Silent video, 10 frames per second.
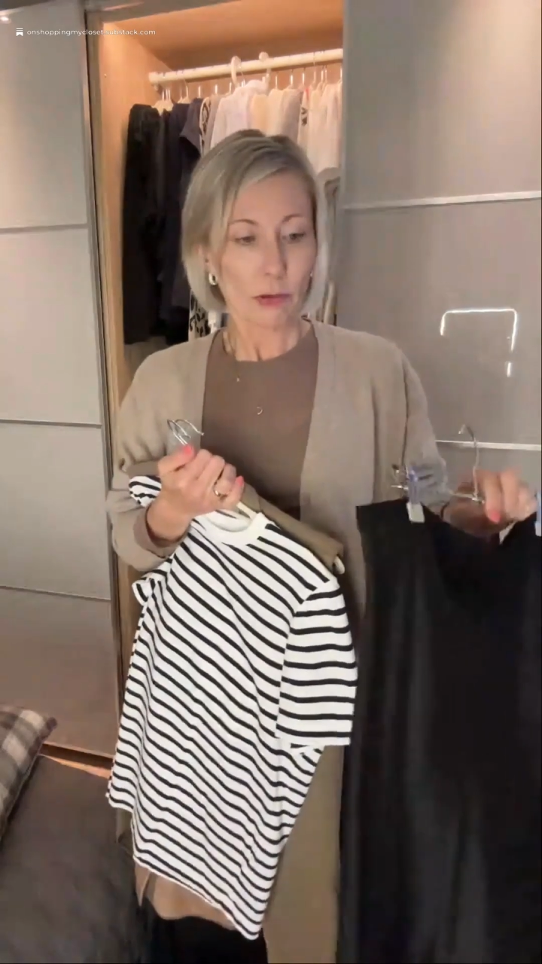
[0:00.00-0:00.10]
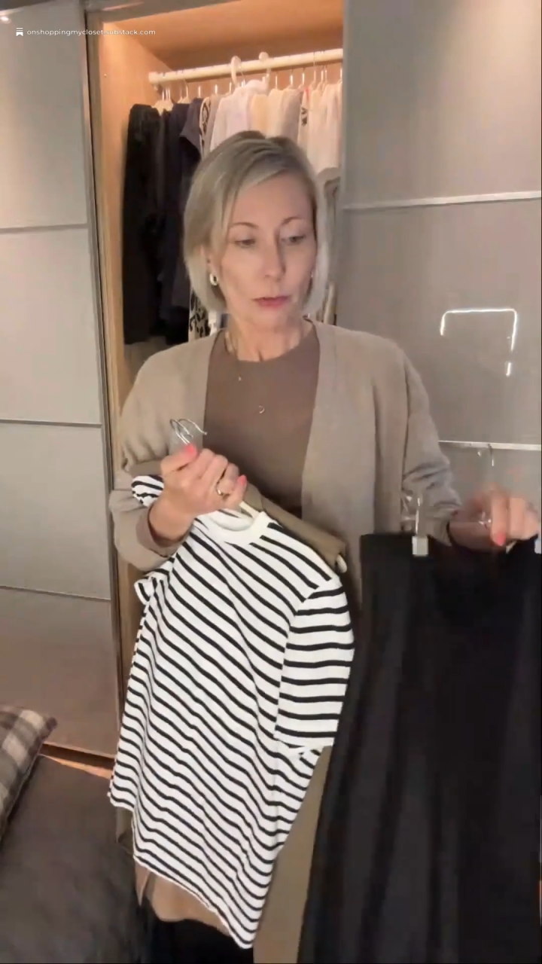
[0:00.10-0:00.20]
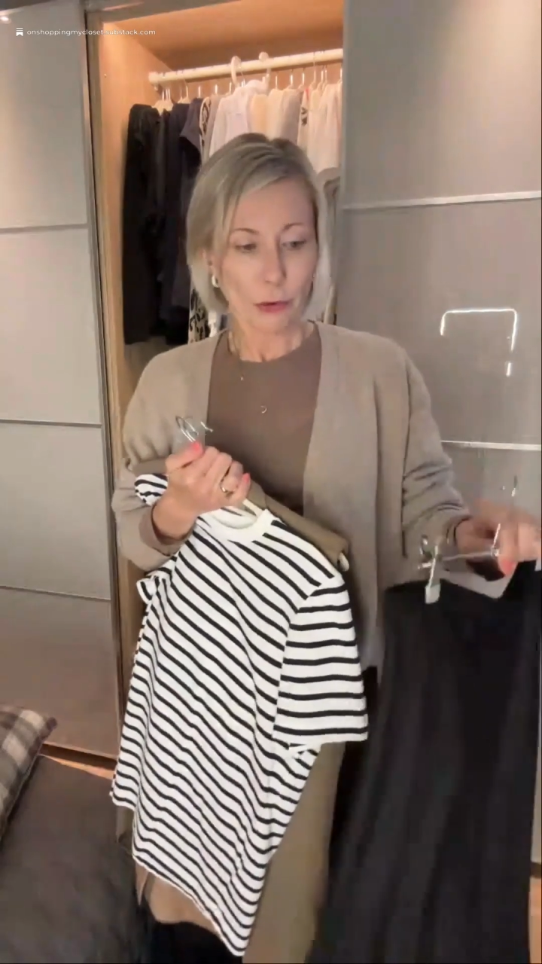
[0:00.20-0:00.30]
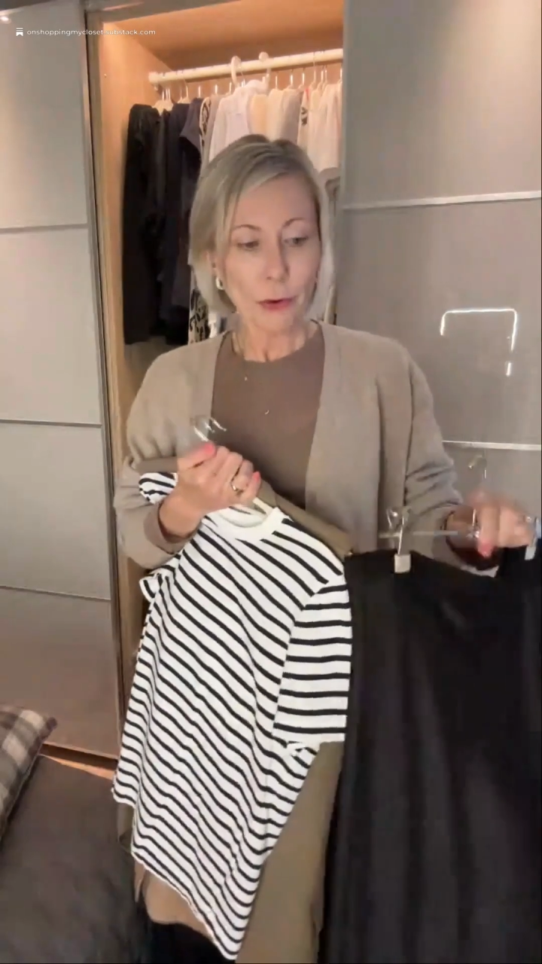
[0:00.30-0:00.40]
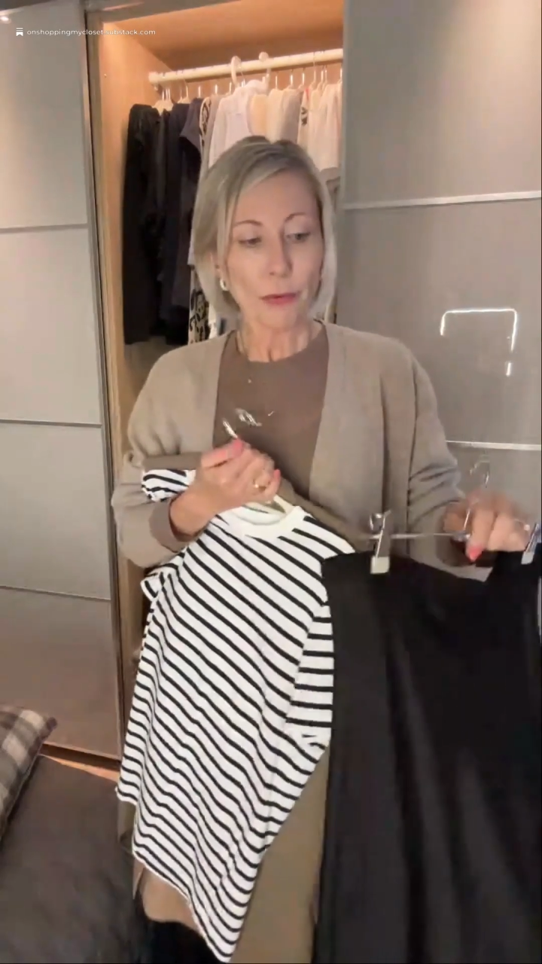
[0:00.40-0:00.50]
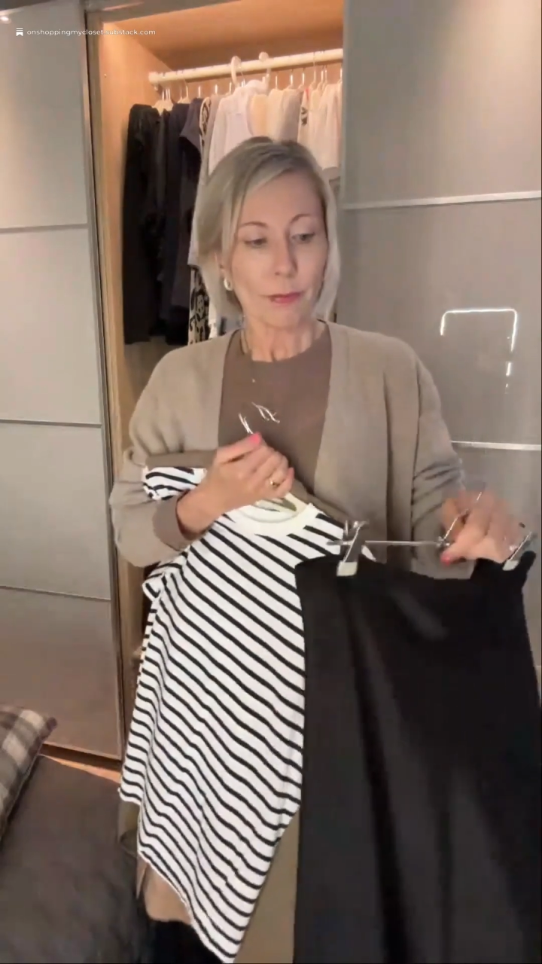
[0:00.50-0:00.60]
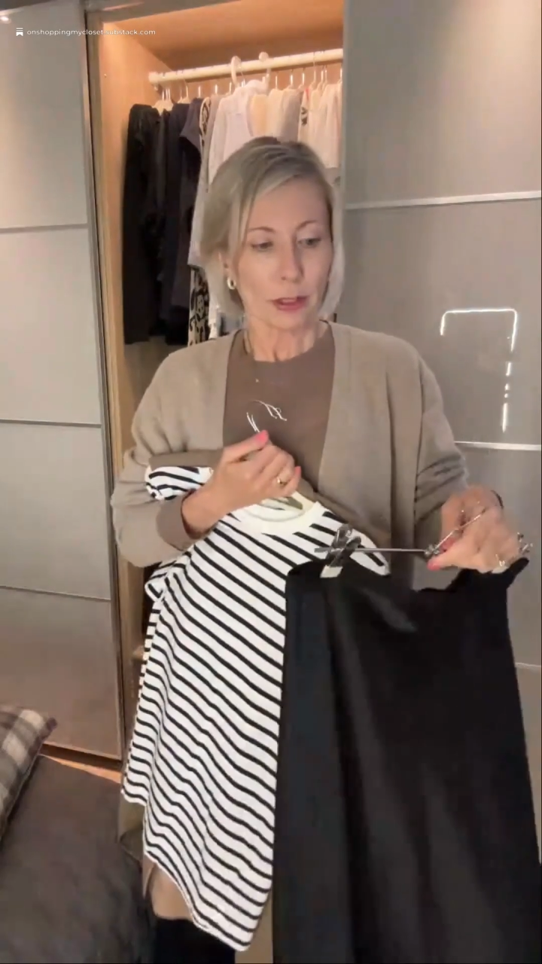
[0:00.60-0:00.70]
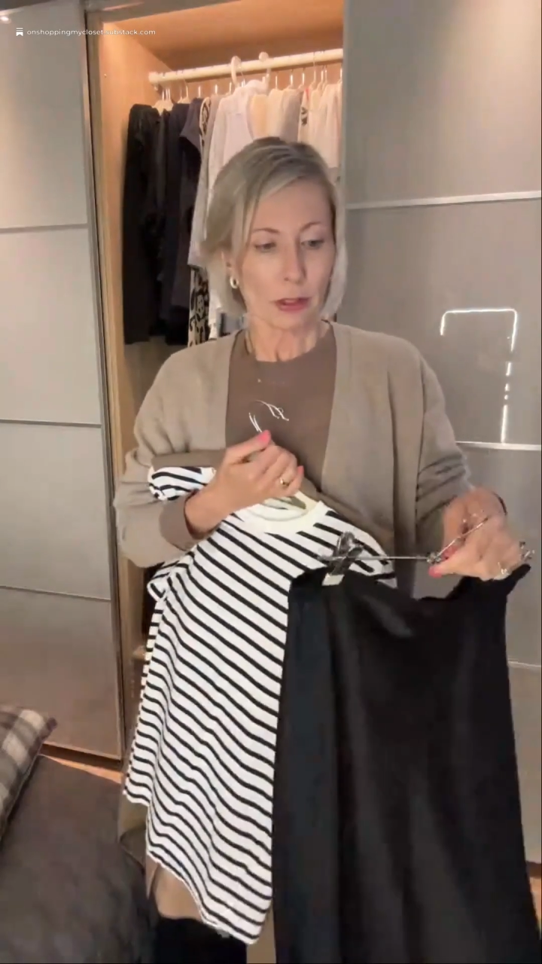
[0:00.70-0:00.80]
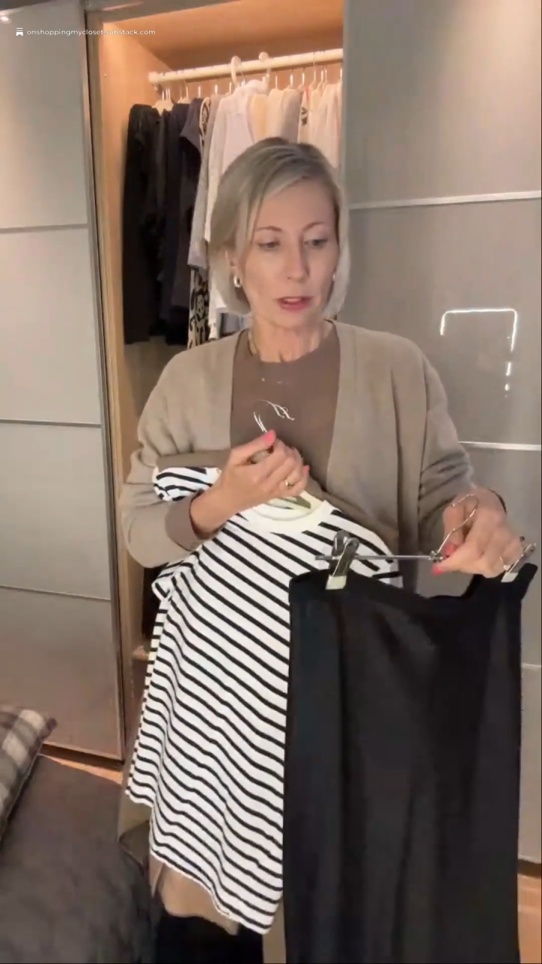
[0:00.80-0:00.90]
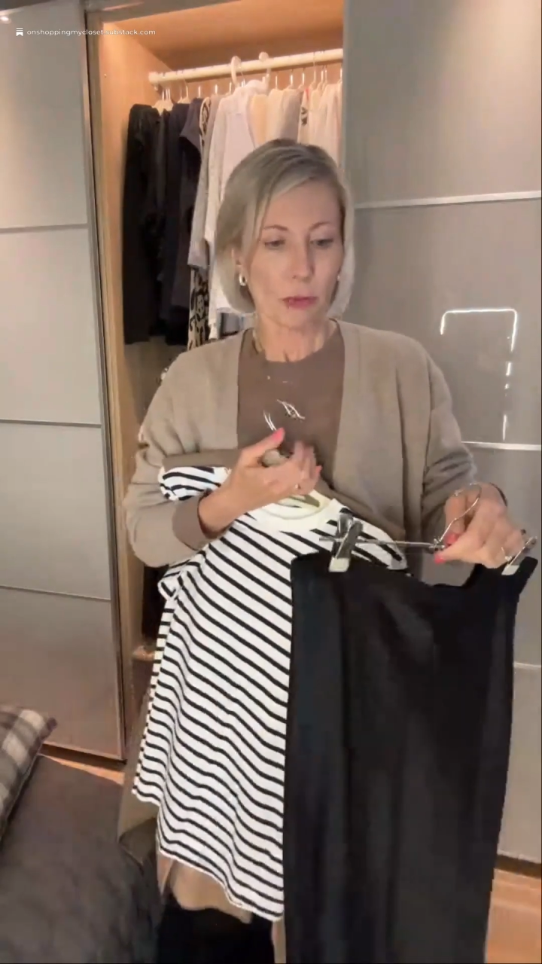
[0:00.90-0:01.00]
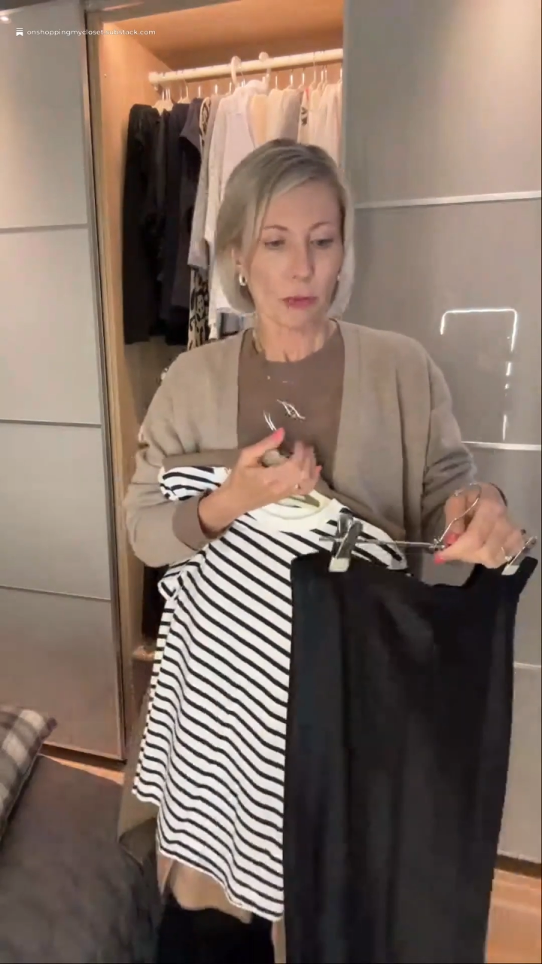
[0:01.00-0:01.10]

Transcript: tomorrow, because I